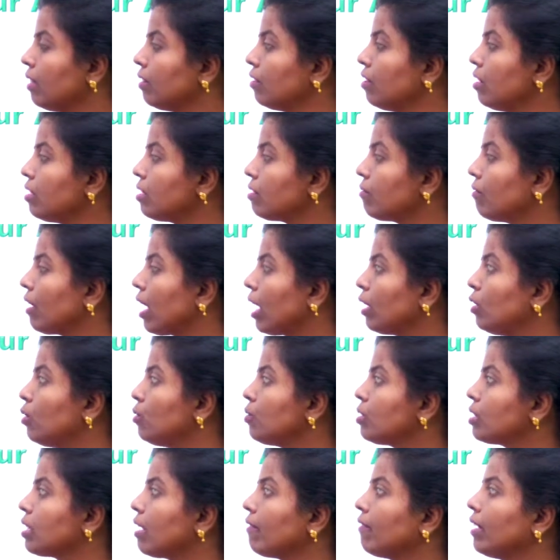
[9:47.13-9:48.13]
this
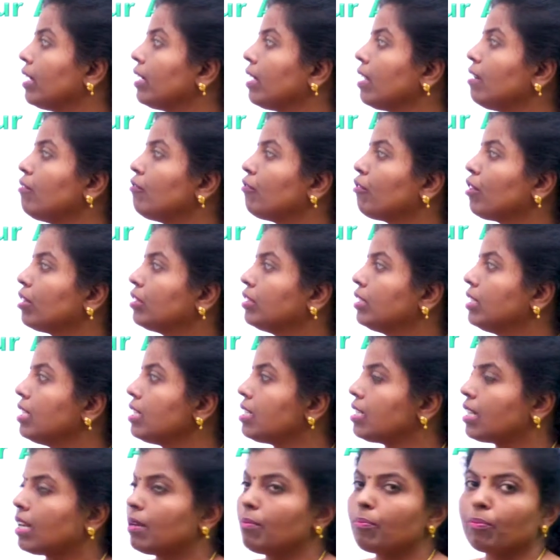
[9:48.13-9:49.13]
value 17 for
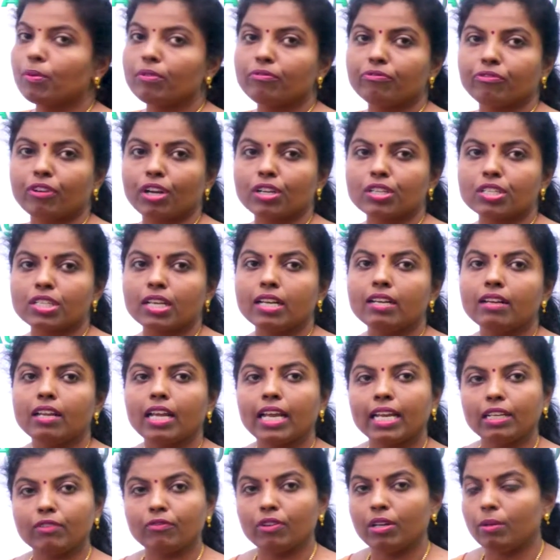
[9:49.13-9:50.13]
this input function,
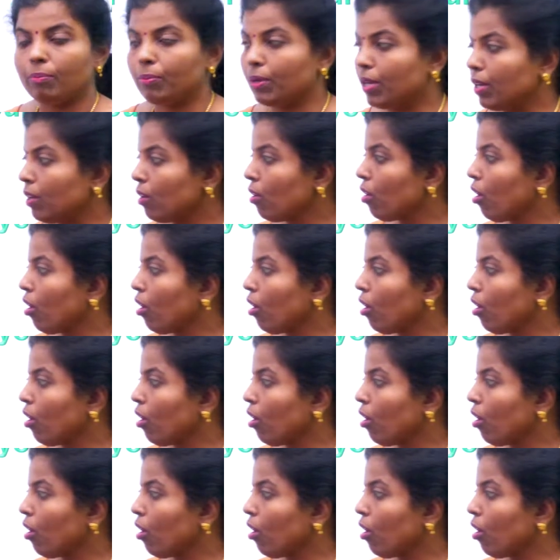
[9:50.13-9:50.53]
it will be